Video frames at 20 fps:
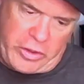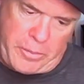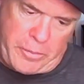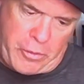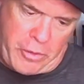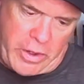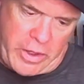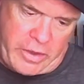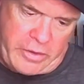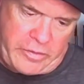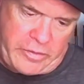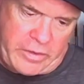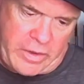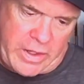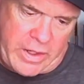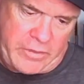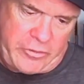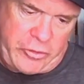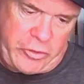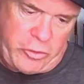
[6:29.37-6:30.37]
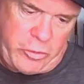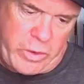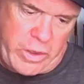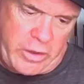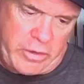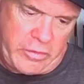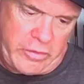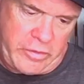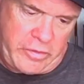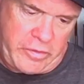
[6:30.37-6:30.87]
priced. Live 2
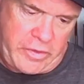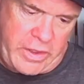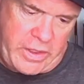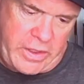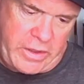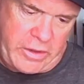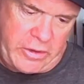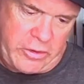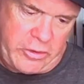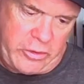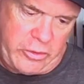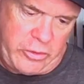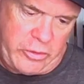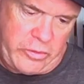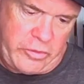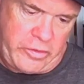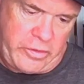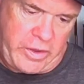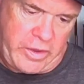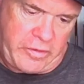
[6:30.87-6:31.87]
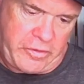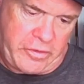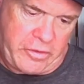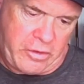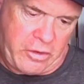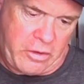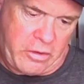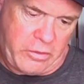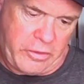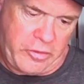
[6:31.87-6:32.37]
record set includes Guess I'll
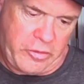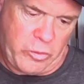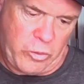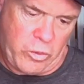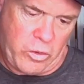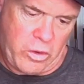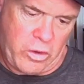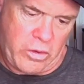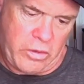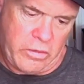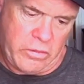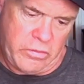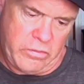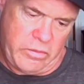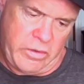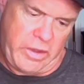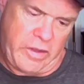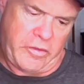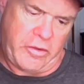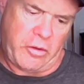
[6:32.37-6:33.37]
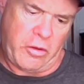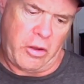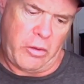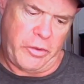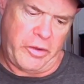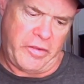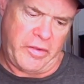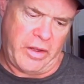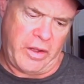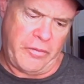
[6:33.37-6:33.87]
Always
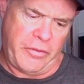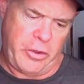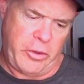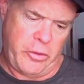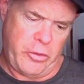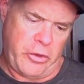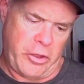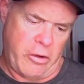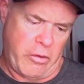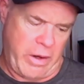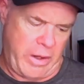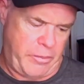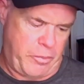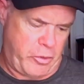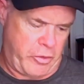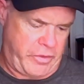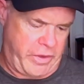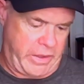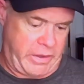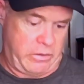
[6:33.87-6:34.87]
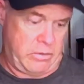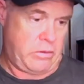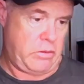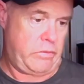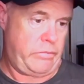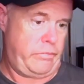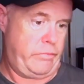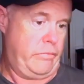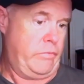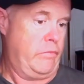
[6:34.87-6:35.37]
Love You, The Great Pretender.
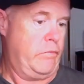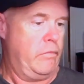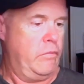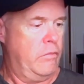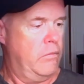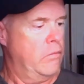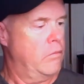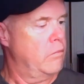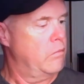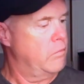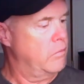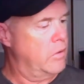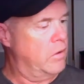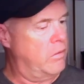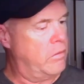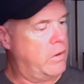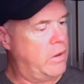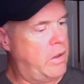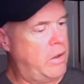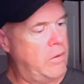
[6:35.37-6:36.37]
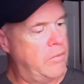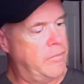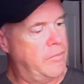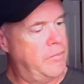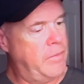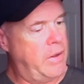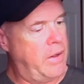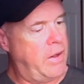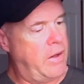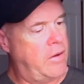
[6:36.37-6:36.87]
Okay,
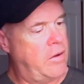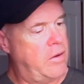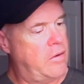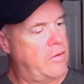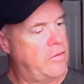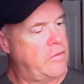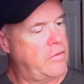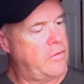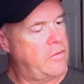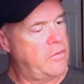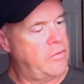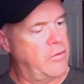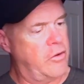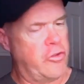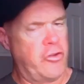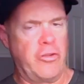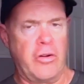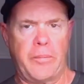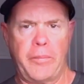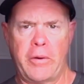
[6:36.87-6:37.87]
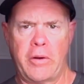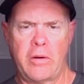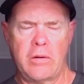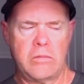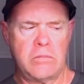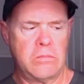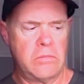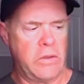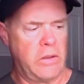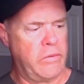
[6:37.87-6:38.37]
but it has The Stripper.
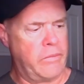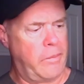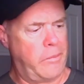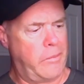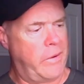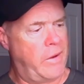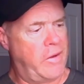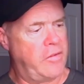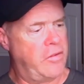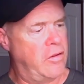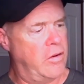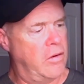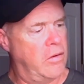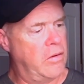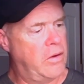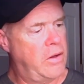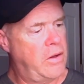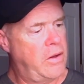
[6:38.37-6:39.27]
I don't remember that song.